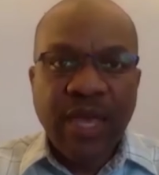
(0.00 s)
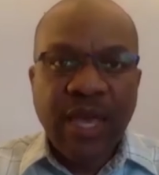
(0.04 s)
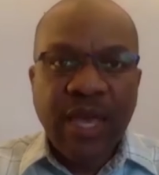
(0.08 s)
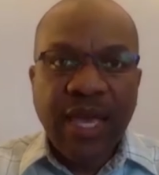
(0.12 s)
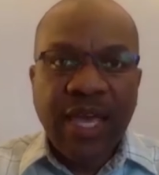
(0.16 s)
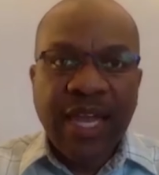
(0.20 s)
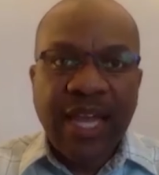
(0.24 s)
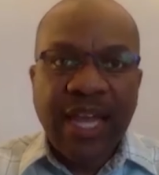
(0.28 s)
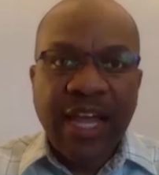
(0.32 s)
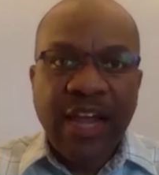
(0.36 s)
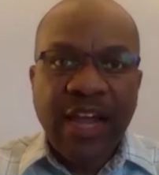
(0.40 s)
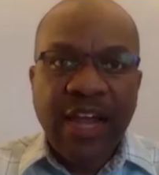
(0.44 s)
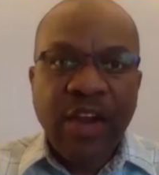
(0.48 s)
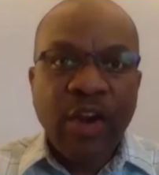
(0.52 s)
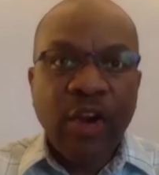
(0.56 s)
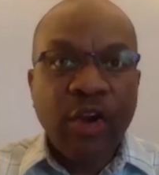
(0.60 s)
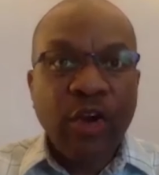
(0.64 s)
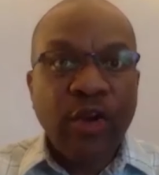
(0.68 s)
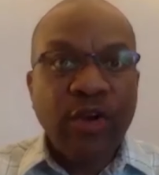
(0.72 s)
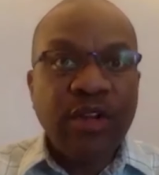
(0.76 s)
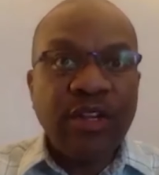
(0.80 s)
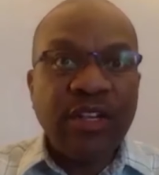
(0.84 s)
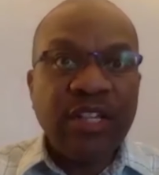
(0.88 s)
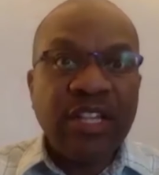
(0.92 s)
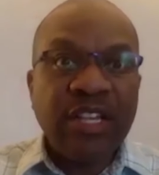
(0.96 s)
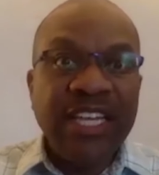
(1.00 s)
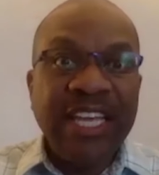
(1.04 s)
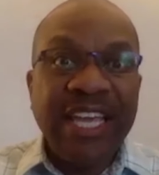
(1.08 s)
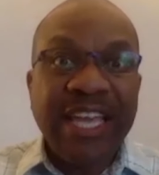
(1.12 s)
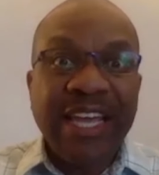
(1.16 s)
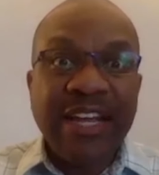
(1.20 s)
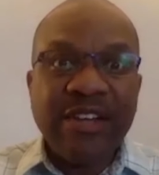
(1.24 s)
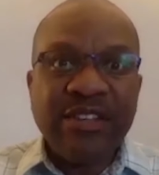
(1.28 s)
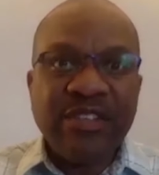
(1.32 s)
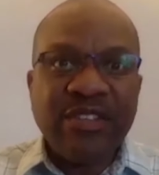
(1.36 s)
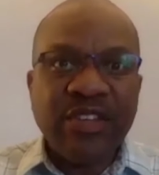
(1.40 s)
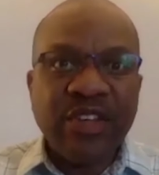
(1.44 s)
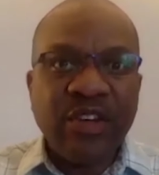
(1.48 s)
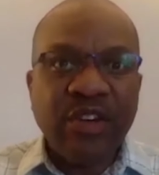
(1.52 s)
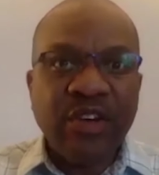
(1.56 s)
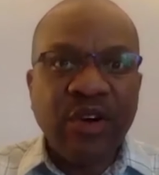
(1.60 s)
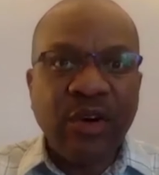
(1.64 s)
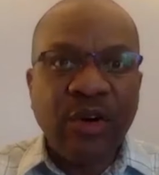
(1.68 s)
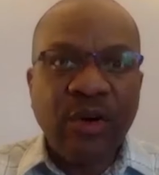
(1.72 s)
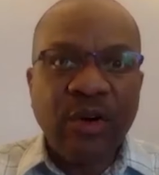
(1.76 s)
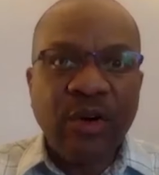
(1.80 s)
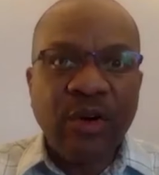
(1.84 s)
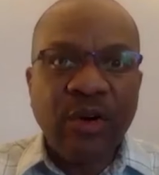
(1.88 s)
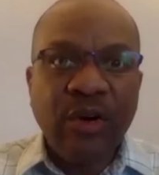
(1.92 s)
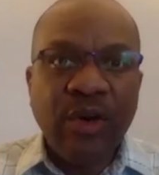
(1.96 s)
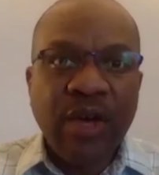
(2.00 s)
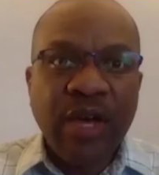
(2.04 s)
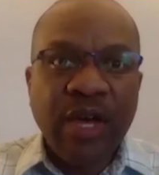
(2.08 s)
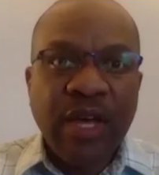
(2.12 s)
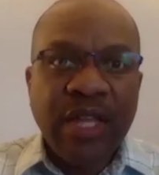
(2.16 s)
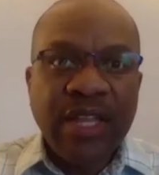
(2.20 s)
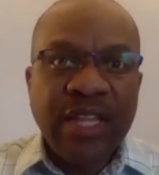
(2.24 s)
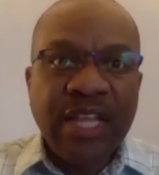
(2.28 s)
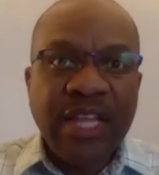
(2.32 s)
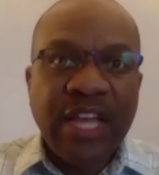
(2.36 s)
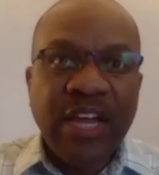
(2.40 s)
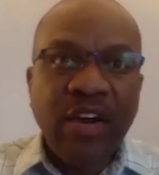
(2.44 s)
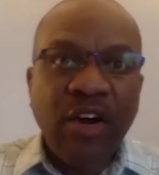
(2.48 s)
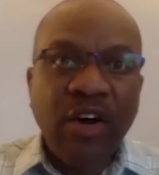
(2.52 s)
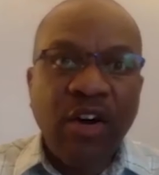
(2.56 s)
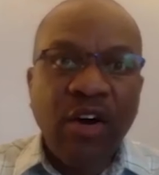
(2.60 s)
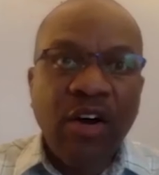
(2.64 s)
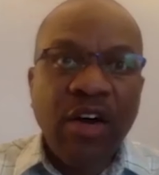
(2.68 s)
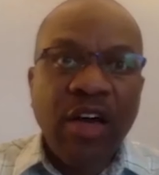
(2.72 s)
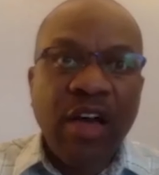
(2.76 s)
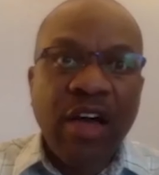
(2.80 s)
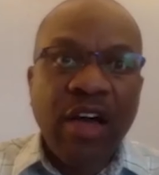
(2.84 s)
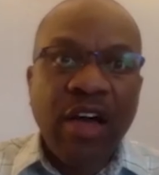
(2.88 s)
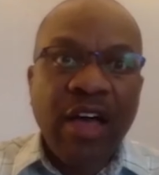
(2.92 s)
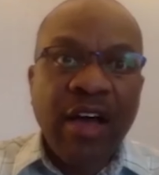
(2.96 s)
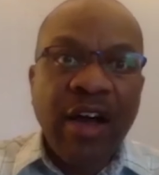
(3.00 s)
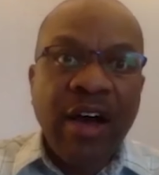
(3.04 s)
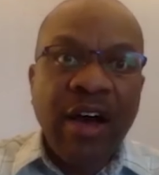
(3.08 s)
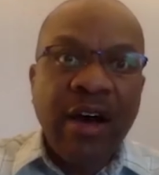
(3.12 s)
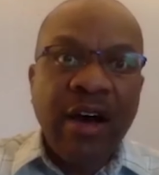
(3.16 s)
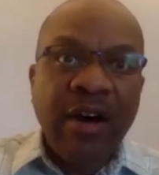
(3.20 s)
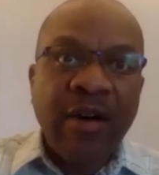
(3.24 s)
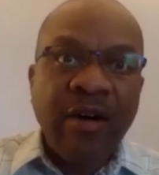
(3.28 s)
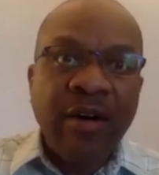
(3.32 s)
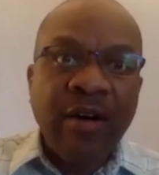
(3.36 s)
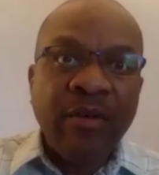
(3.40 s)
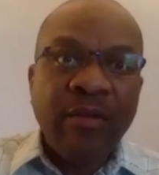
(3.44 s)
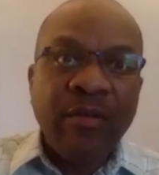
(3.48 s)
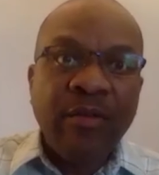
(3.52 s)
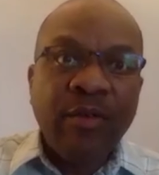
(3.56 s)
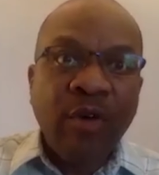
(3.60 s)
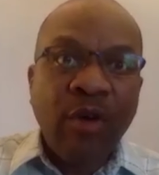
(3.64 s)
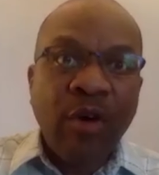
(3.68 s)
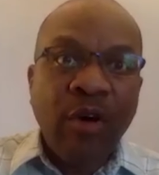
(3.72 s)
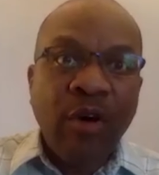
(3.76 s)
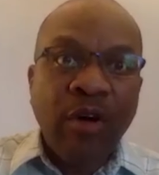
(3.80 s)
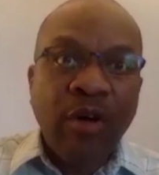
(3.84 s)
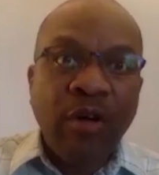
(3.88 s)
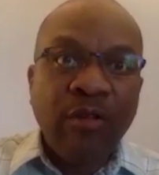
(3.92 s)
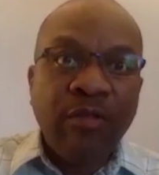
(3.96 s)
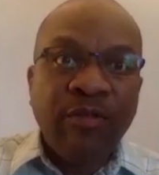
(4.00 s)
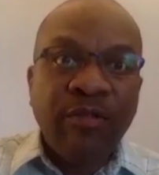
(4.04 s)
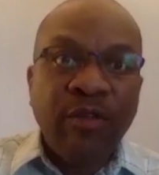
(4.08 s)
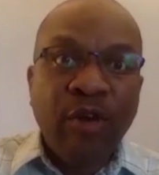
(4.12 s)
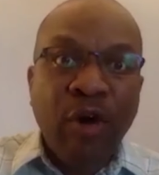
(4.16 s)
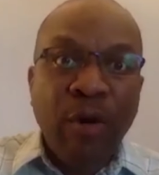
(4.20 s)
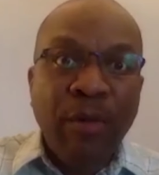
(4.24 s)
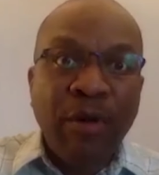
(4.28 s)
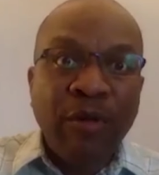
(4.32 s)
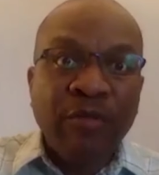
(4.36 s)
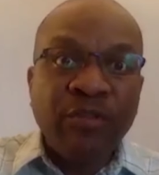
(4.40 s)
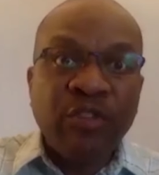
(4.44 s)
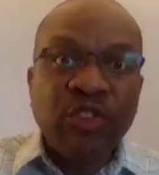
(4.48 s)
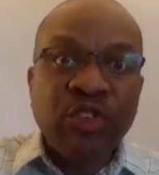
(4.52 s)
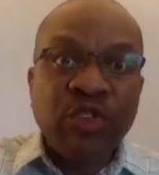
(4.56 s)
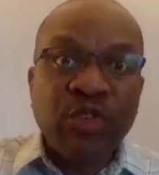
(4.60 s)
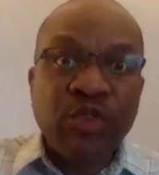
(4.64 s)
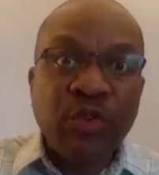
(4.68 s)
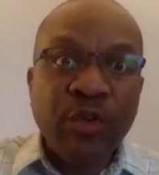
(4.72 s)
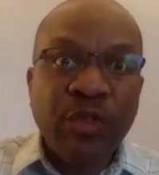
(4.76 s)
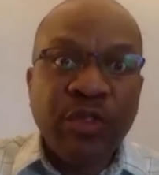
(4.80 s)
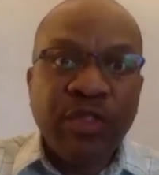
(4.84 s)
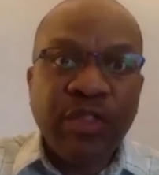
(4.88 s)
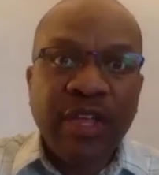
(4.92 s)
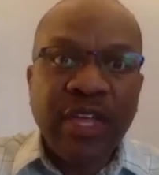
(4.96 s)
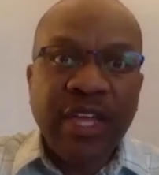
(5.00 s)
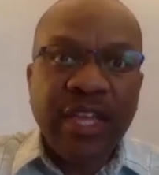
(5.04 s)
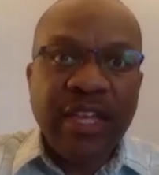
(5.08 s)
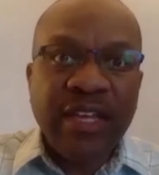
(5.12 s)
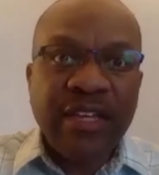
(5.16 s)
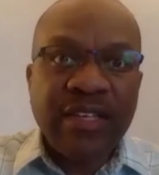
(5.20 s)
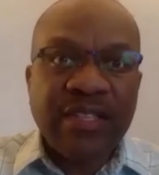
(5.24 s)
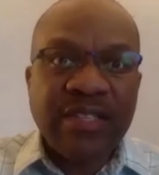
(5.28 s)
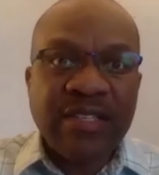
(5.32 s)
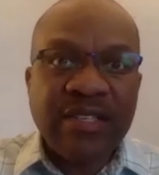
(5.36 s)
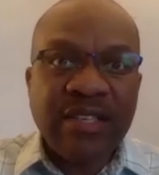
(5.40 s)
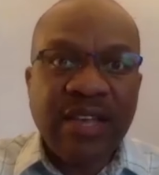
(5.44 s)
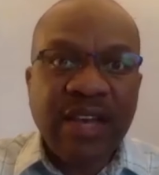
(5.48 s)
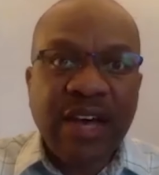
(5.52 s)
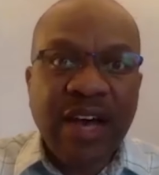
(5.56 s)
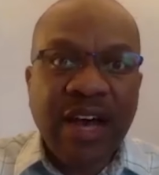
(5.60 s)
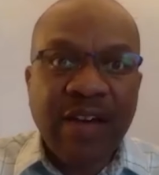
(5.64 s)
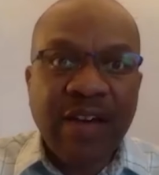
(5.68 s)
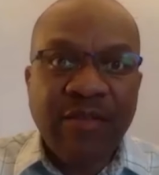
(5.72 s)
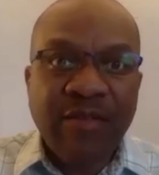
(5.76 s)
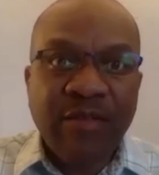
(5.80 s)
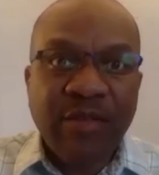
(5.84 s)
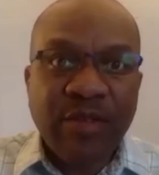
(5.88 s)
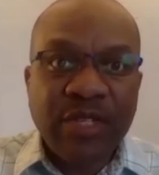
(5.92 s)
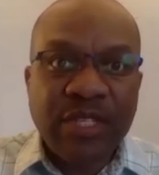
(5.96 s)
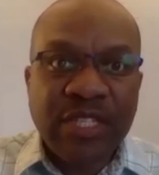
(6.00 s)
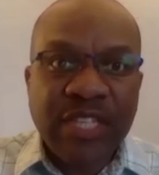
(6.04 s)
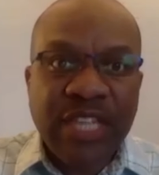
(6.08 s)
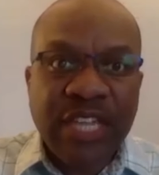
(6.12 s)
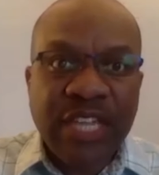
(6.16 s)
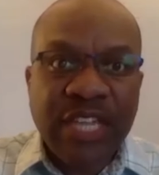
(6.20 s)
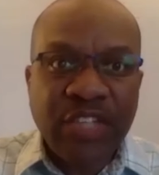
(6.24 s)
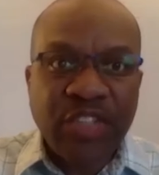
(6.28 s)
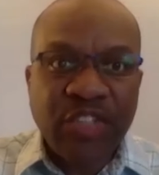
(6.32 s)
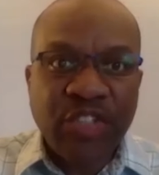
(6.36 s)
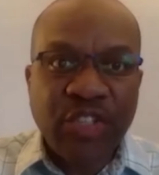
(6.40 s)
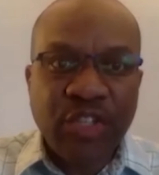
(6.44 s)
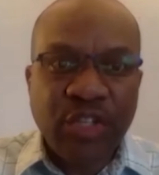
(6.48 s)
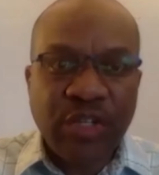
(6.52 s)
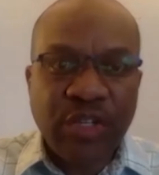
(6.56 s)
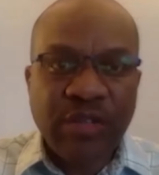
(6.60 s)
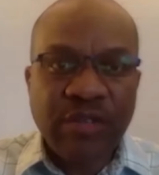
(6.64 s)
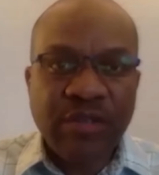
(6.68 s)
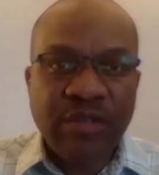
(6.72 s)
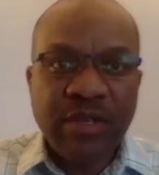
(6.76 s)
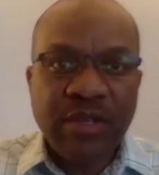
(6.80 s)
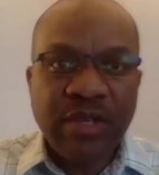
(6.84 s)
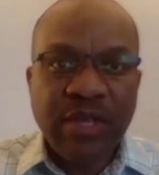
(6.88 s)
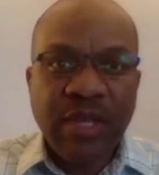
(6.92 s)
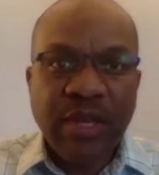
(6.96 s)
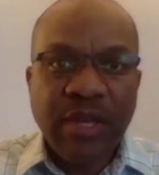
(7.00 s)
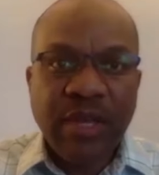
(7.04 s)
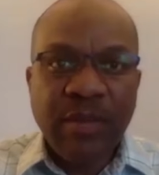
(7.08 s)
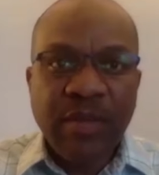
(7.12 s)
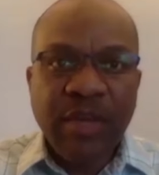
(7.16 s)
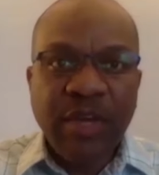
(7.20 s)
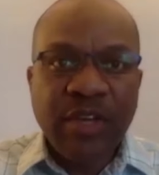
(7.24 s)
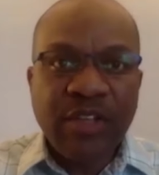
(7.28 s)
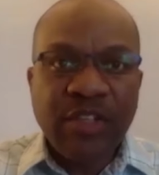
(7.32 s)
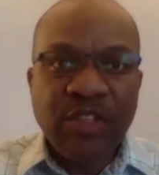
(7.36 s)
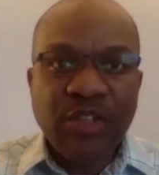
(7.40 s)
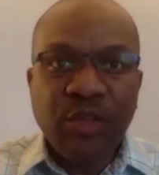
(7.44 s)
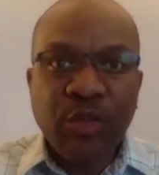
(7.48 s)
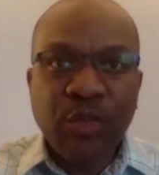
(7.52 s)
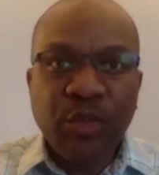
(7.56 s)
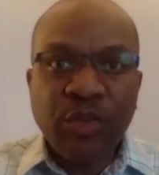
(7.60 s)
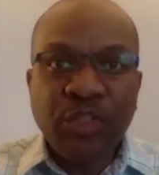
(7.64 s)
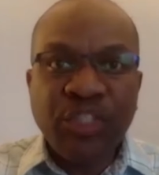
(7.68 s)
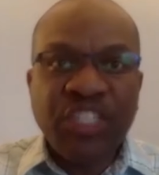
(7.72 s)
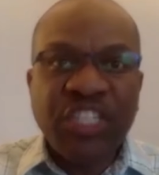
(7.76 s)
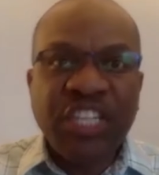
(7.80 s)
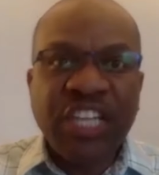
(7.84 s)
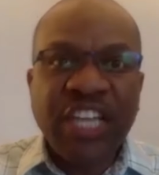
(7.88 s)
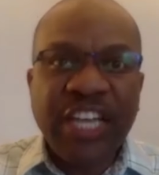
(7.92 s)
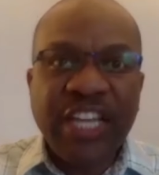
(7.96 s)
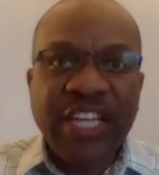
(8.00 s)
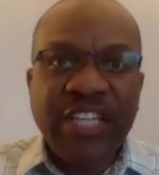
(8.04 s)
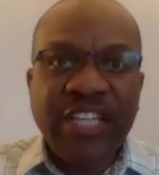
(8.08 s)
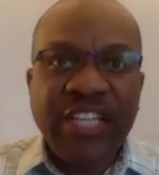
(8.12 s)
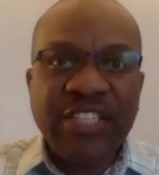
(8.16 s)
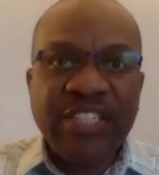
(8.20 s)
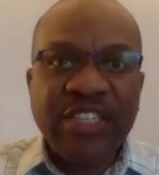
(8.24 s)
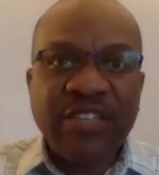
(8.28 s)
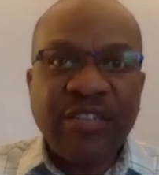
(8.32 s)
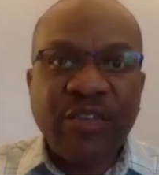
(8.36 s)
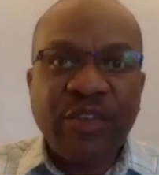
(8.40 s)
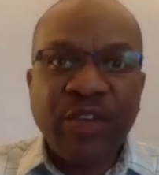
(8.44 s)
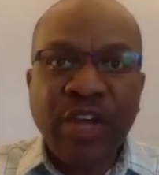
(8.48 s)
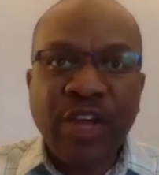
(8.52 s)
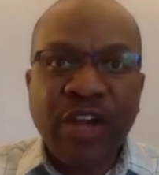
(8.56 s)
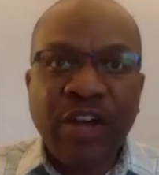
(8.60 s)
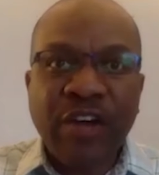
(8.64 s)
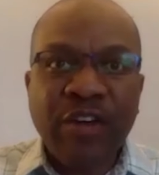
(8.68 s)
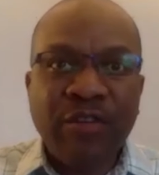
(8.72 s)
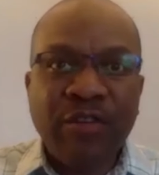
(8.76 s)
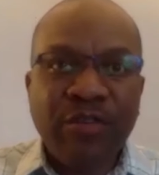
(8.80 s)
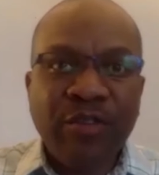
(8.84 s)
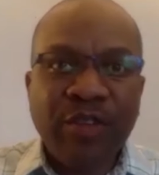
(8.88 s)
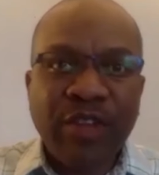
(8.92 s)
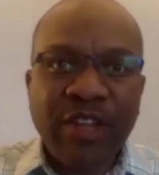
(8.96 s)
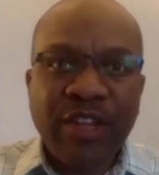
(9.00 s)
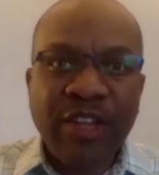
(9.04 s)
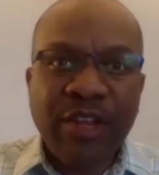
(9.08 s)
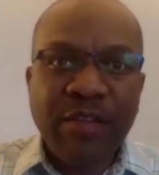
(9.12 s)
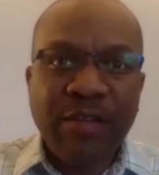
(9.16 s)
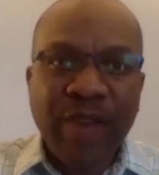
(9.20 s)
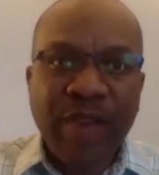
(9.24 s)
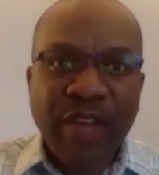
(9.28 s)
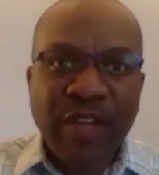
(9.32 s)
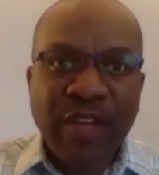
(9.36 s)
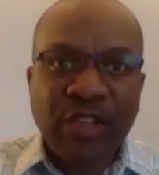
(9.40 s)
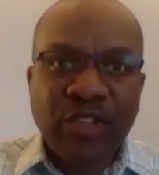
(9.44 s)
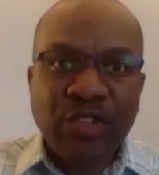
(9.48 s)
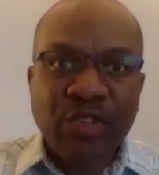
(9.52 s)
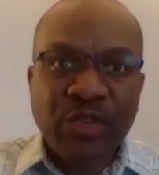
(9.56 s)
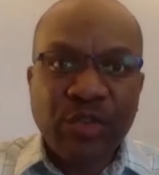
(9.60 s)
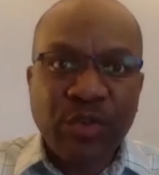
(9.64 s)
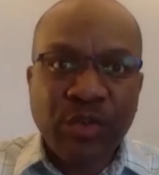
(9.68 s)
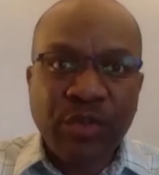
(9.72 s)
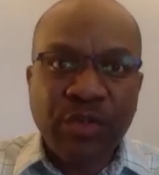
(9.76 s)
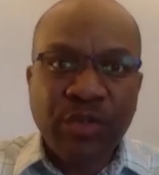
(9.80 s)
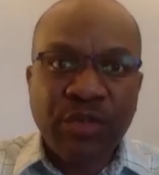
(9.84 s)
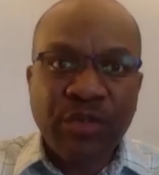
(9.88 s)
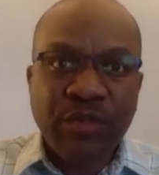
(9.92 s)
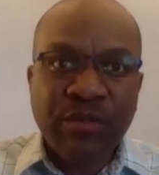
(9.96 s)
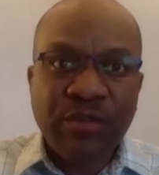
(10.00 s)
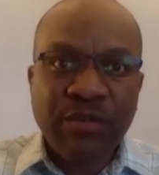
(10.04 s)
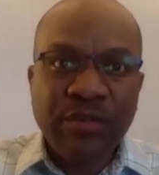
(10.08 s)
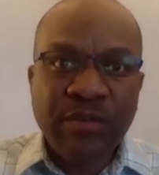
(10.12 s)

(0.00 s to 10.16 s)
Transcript: and I heard years ago that uh, all form of truth is confrontational because you won't change if you're not confronted by the truth.